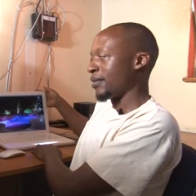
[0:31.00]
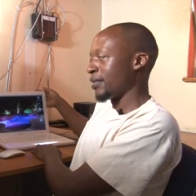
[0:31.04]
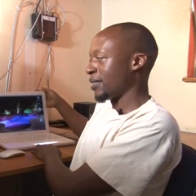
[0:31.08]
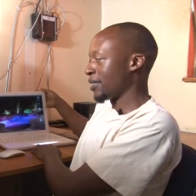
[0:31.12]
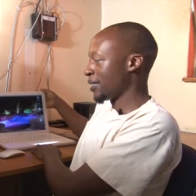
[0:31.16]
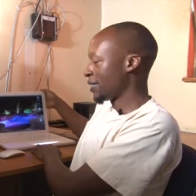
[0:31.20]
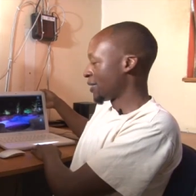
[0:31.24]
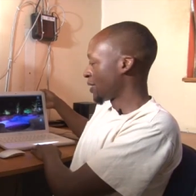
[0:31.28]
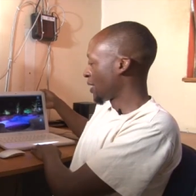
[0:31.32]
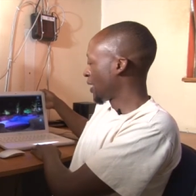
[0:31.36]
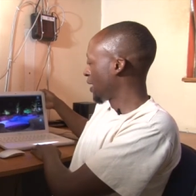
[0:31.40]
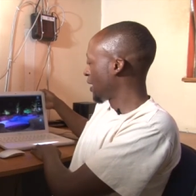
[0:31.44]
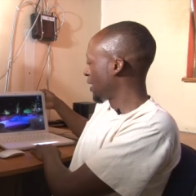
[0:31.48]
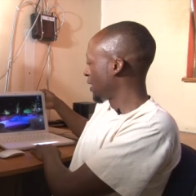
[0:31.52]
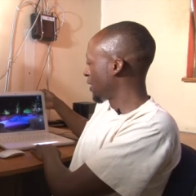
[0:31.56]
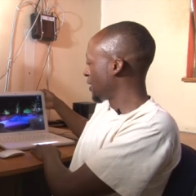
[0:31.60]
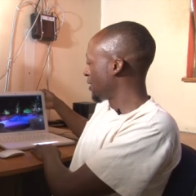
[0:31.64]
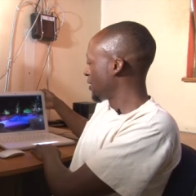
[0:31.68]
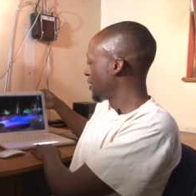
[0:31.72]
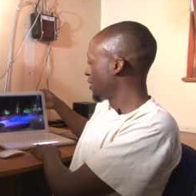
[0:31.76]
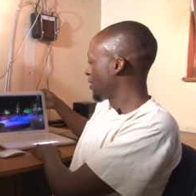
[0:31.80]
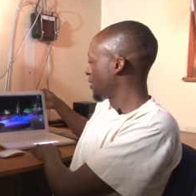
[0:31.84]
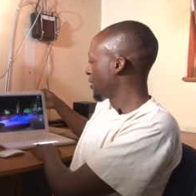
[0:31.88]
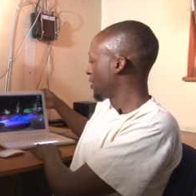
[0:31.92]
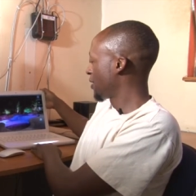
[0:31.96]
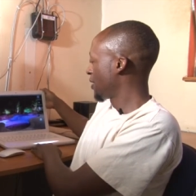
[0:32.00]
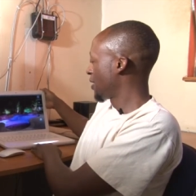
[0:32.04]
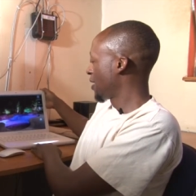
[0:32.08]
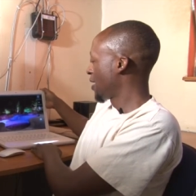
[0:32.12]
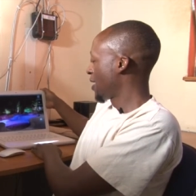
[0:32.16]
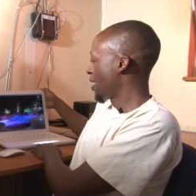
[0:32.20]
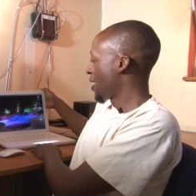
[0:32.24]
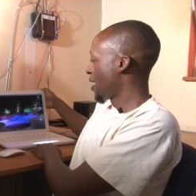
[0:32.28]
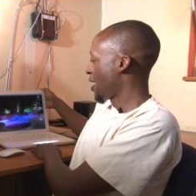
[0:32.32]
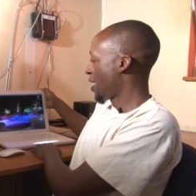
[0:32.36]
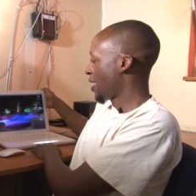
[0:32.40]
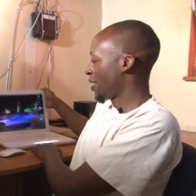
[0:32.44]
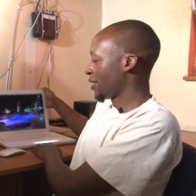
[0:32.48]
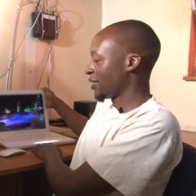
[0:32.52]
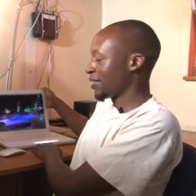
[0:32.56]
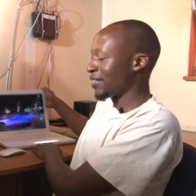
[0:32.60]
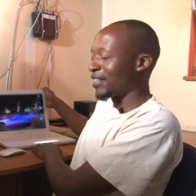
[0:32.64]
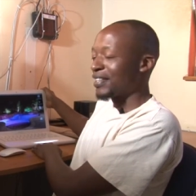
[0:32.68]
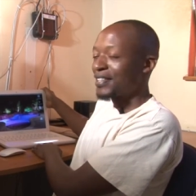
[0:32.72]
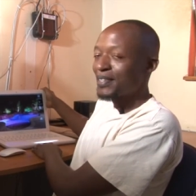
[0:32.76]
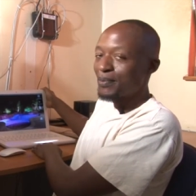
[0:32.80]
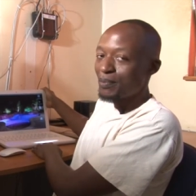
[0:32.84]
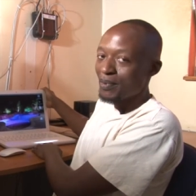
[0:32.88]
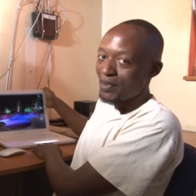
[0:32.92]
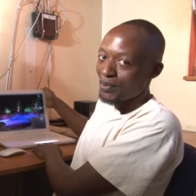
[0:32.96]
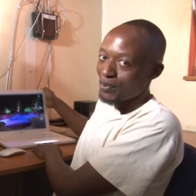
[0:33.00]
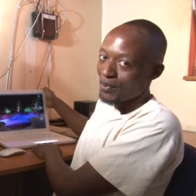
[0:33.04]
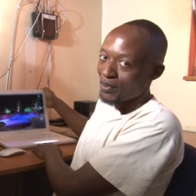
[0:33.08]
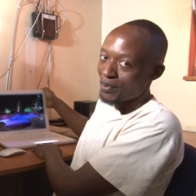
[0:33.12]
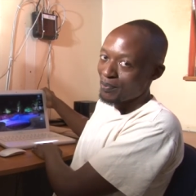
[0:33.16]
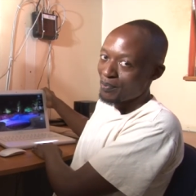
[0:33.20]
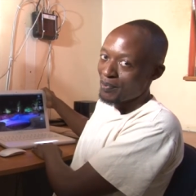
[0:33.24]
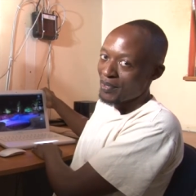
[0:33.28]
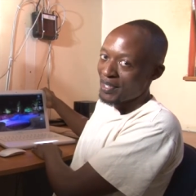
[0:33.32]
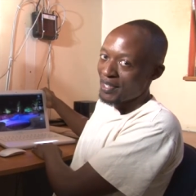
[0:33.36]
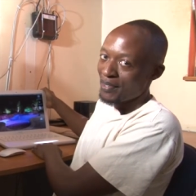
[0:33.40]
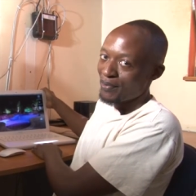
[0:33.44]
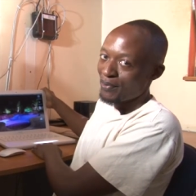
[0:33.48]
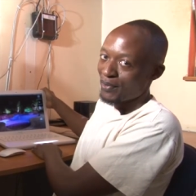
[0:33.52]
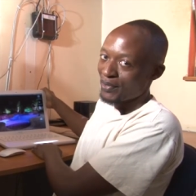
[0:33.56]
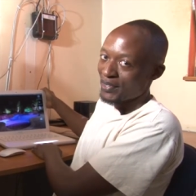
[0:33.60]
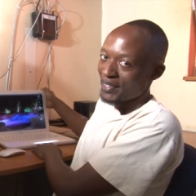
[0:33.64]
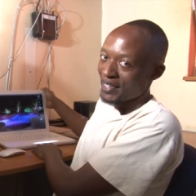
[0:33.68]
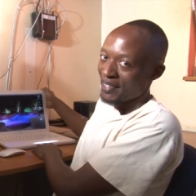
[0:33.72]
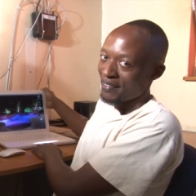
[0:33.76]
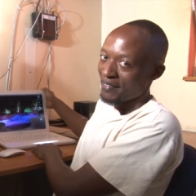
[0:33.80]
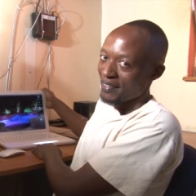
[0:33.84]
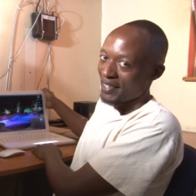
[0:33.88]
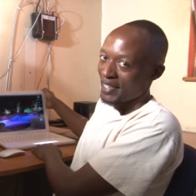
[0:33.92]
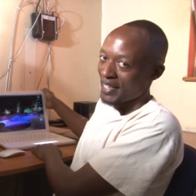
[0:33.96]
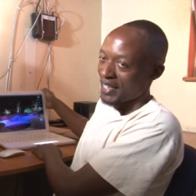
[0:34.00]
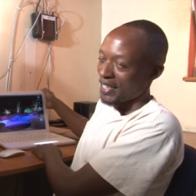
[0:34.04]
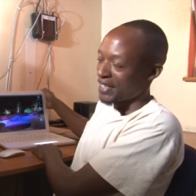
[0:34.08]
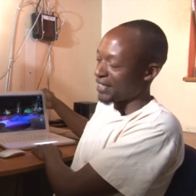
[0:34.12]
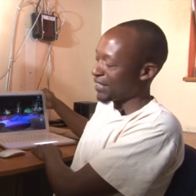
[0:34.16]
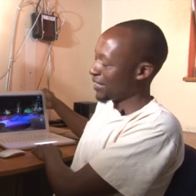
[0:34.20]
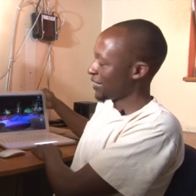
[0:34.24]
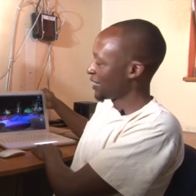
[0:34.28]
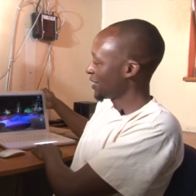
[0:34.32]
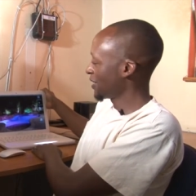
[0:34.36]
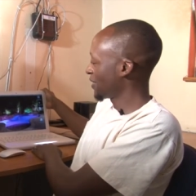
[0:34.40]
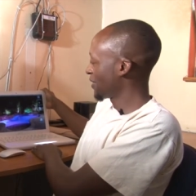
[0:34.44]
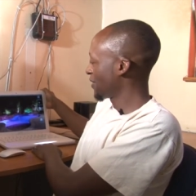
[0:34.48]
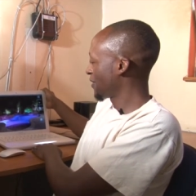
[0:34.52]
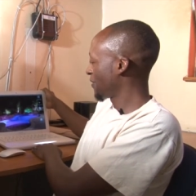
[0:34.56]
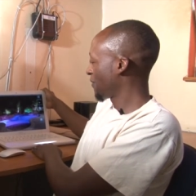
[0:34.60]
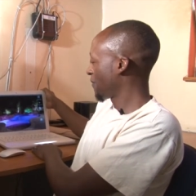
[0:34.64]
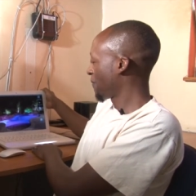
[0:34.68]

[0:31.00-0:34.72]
This is a lady, and she's been with me for 7 years.